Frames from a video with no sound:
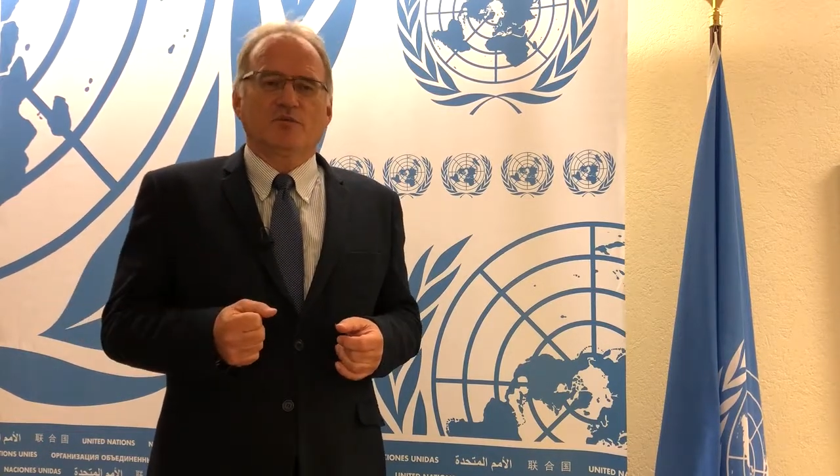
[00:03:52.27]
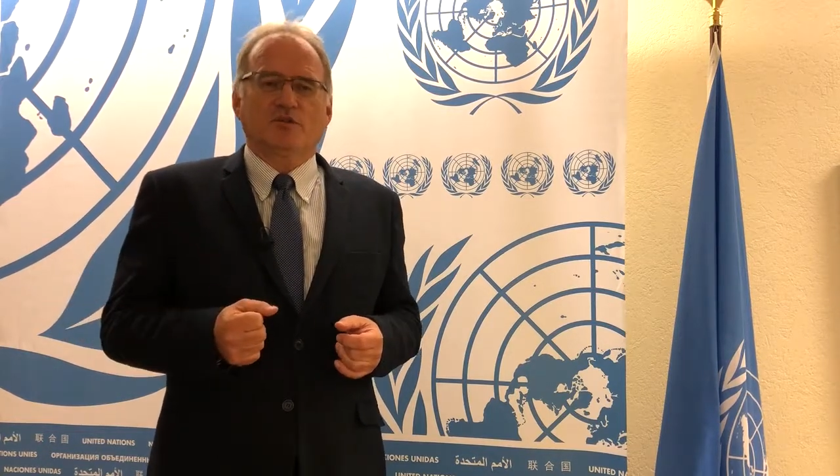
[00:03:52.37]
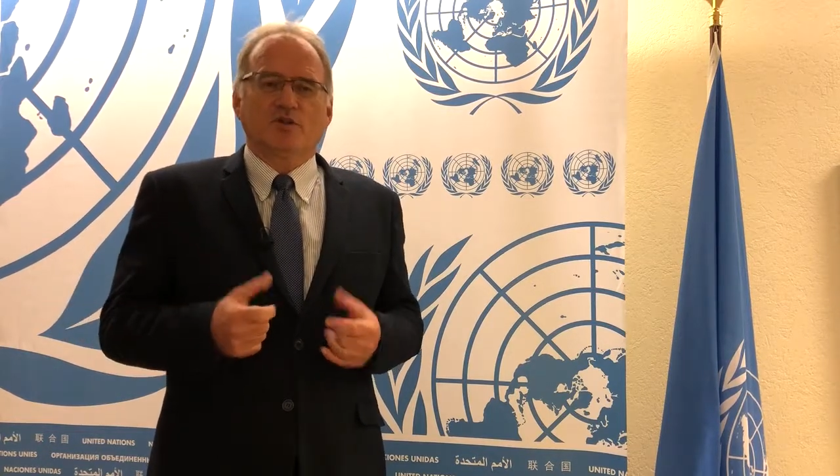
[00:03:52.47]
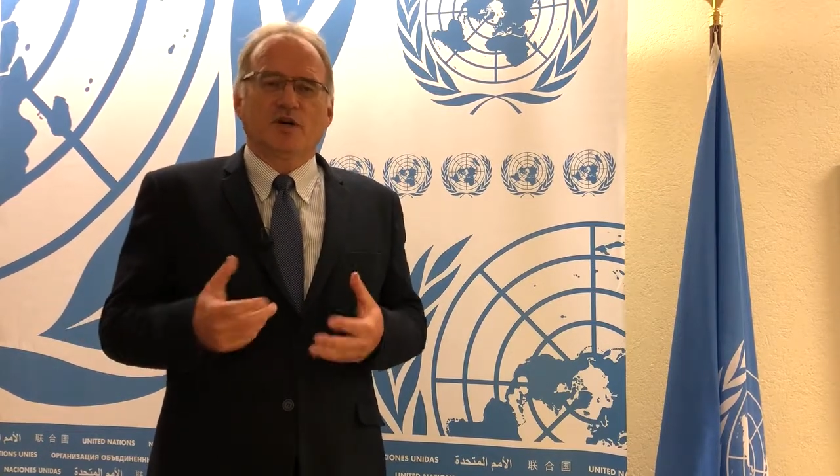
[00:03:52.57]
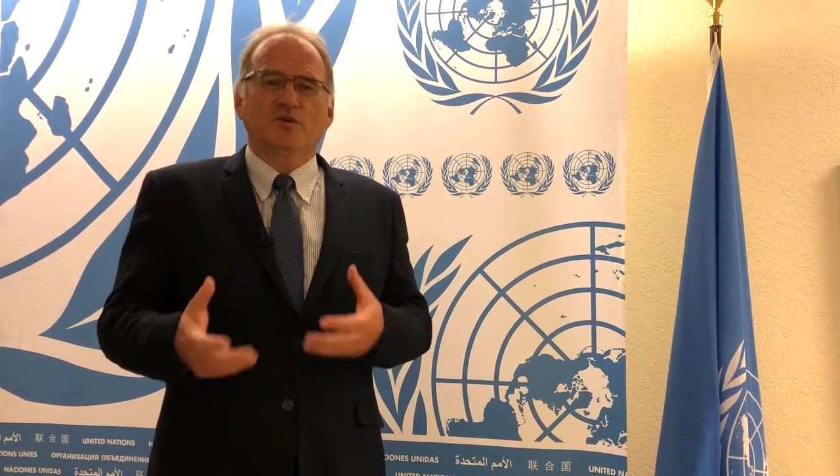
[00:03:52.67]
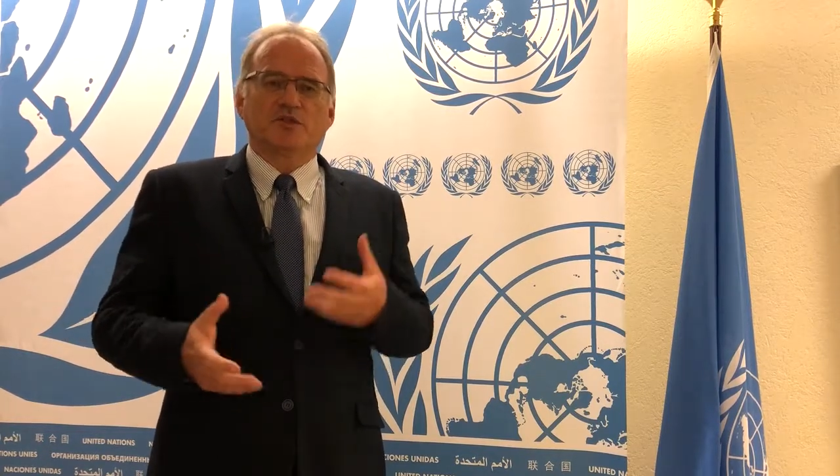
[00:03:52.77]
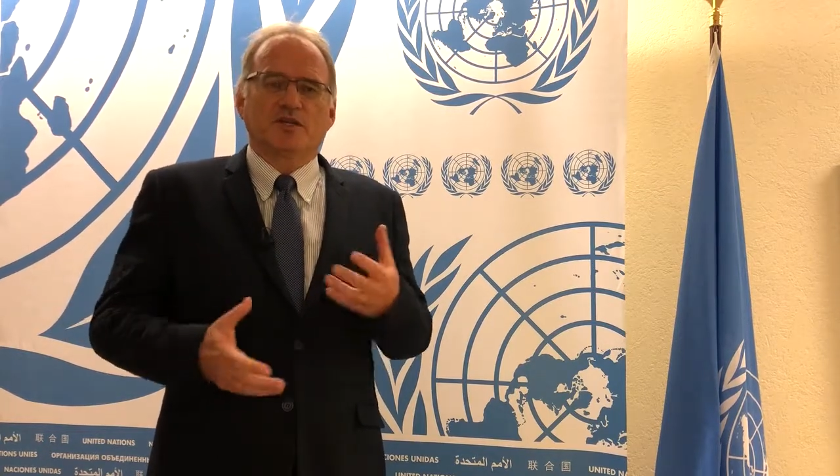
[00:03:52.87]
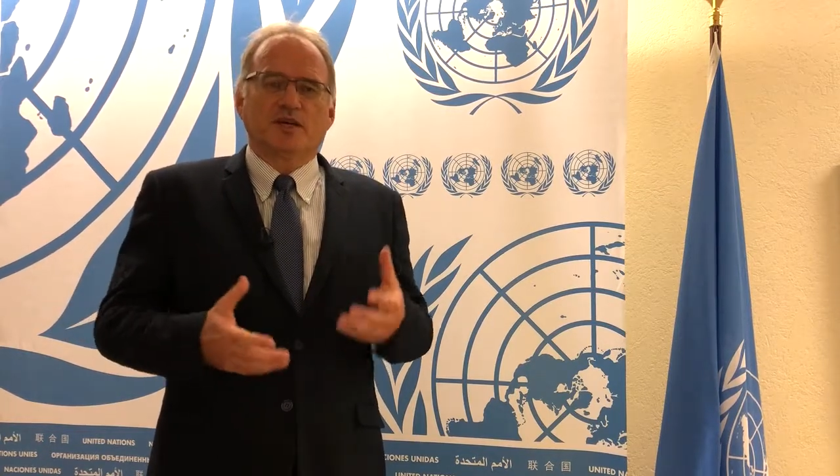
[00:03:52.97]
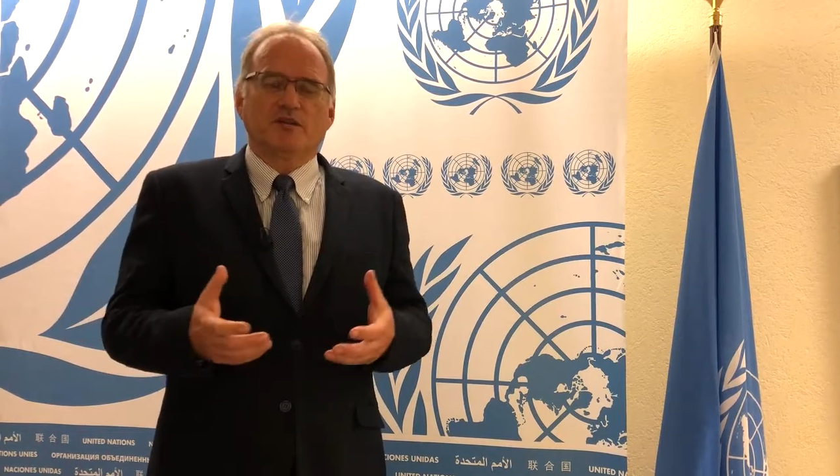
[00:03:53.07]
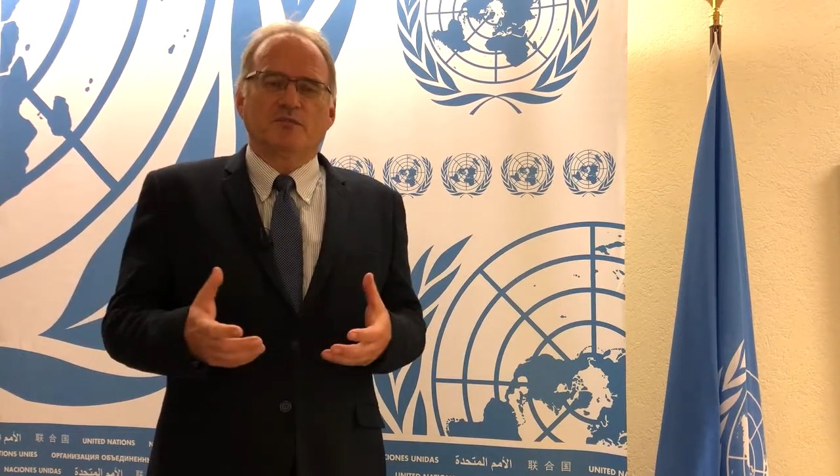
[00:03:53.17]
with drones and
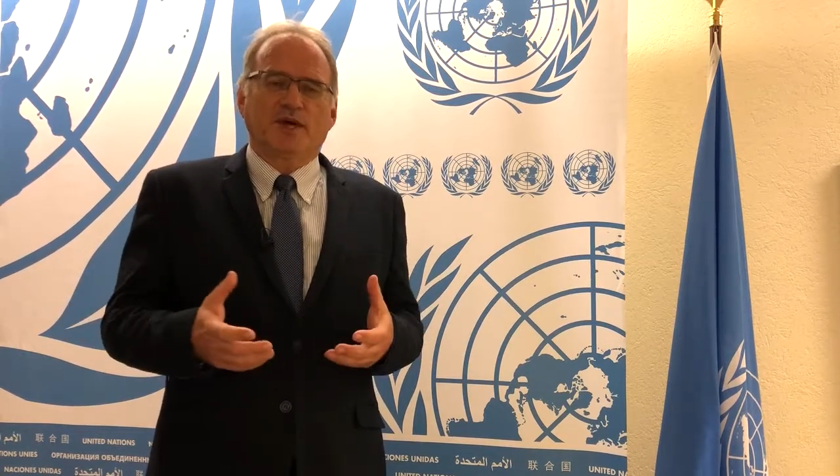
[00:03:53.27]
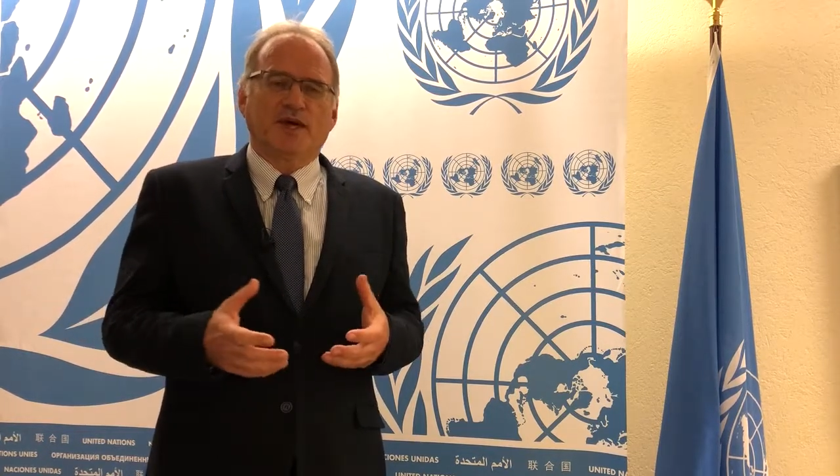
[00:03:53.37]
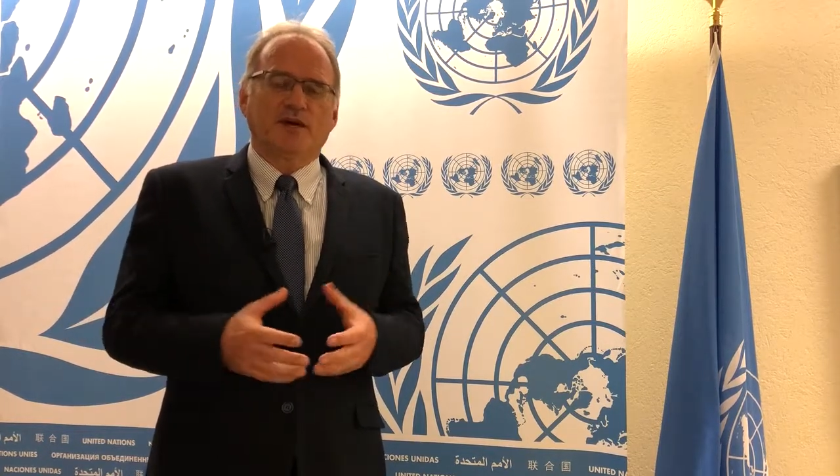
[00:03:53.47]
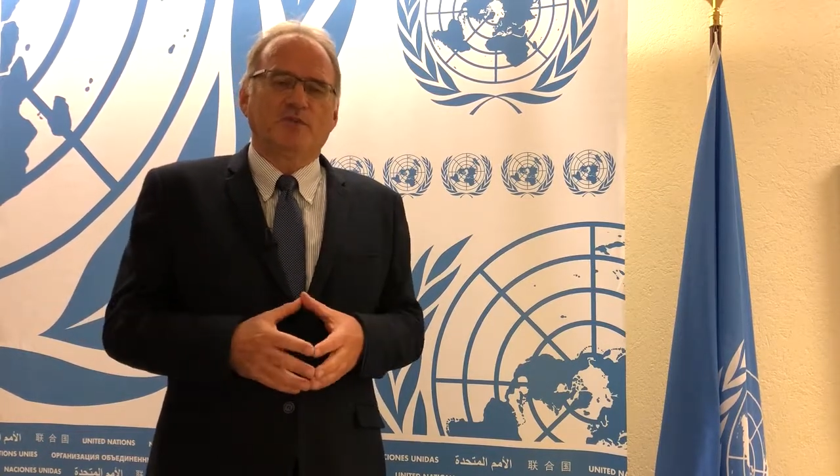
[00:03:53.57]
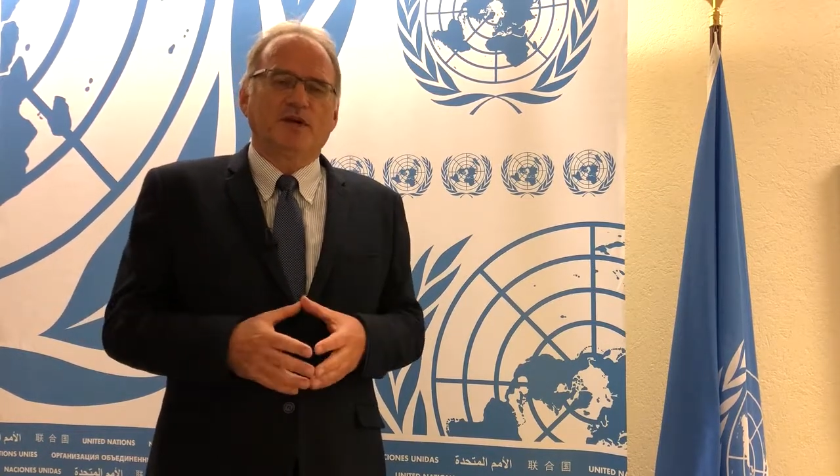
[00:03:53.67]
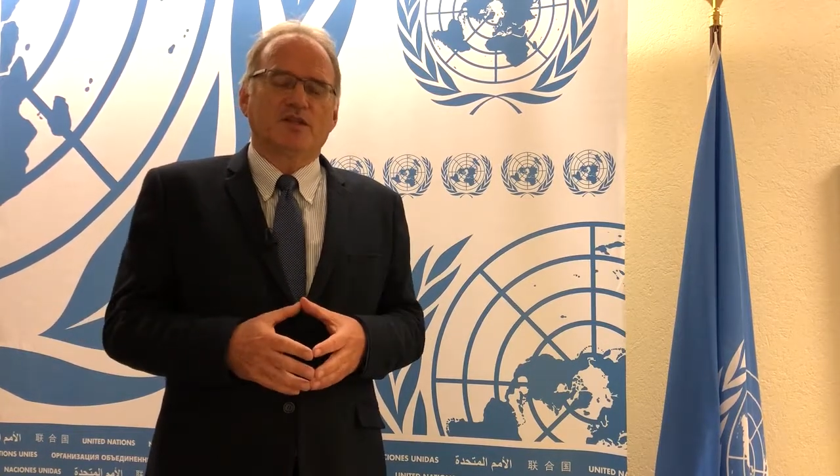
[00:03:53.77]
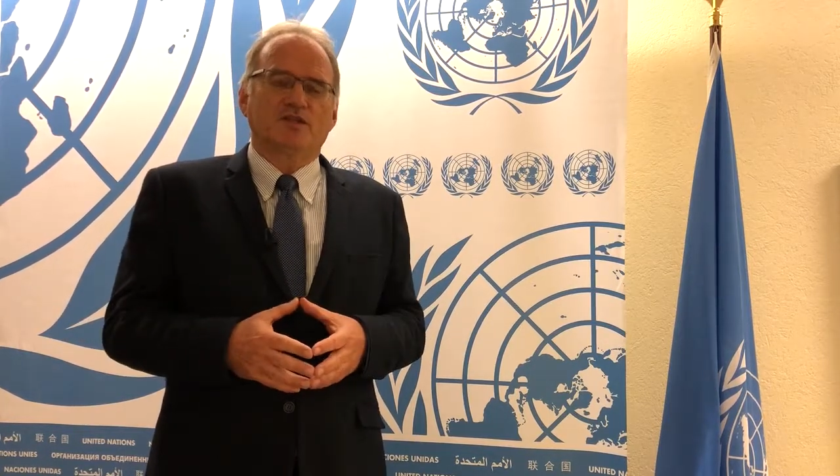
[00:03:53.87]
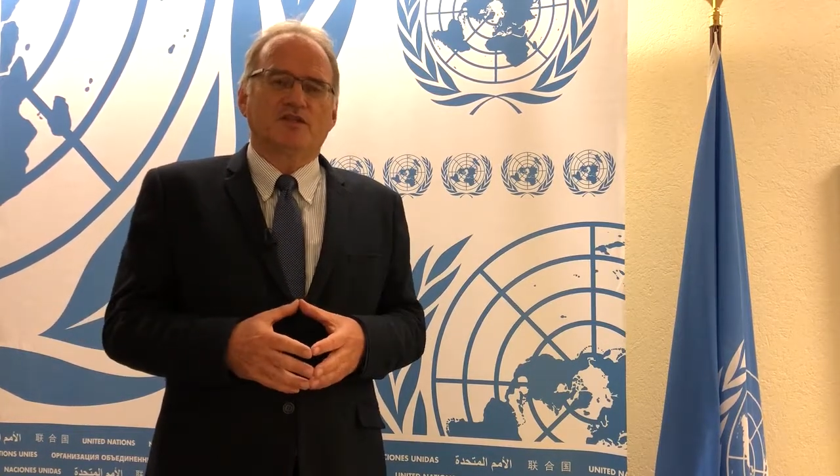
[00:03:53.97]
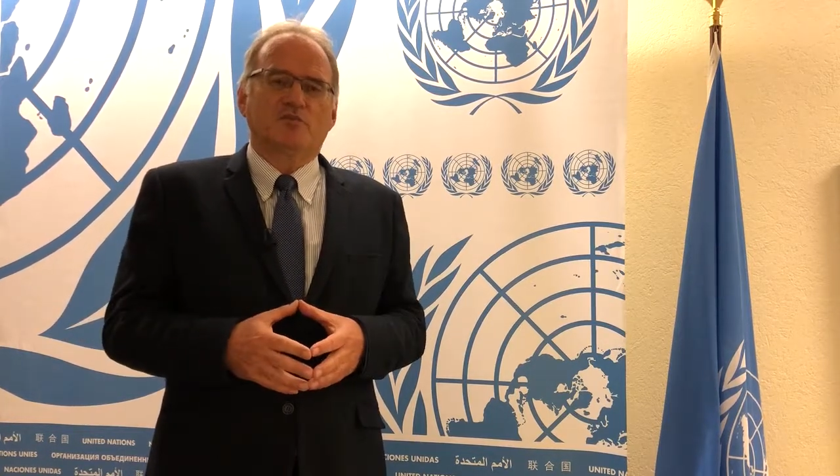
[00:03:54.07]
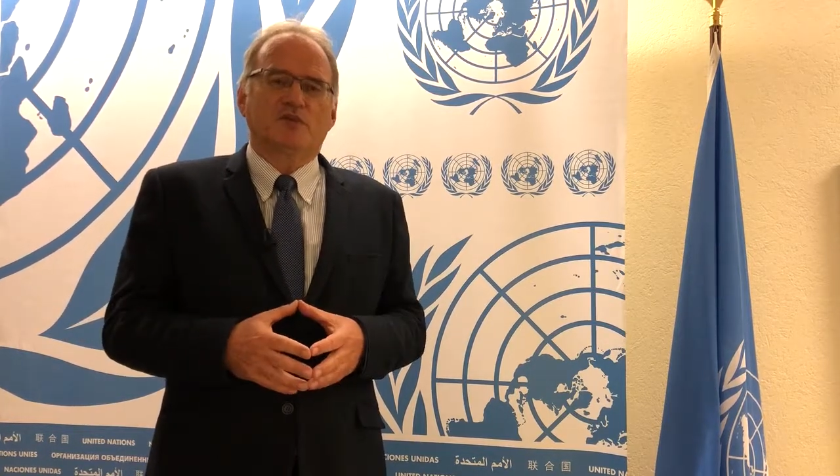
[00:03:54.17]
other unmanned
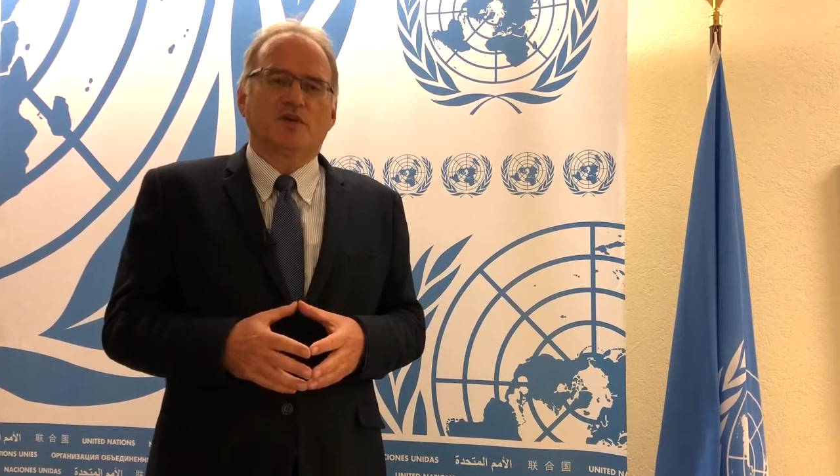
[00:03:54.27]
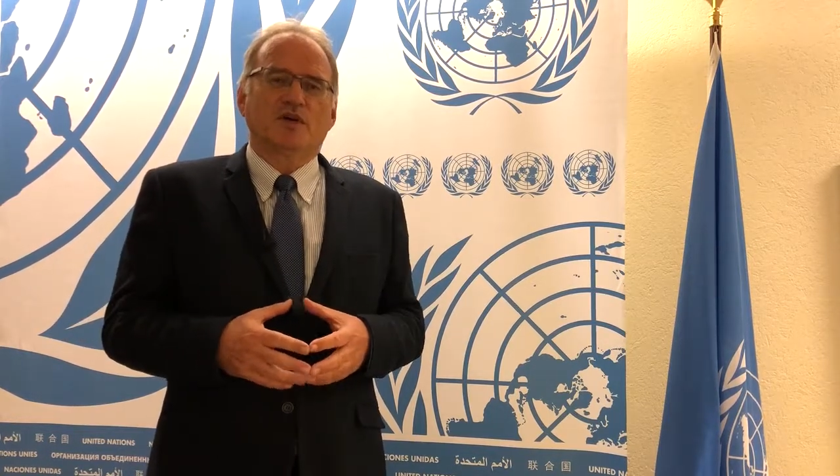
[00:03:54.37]
systems,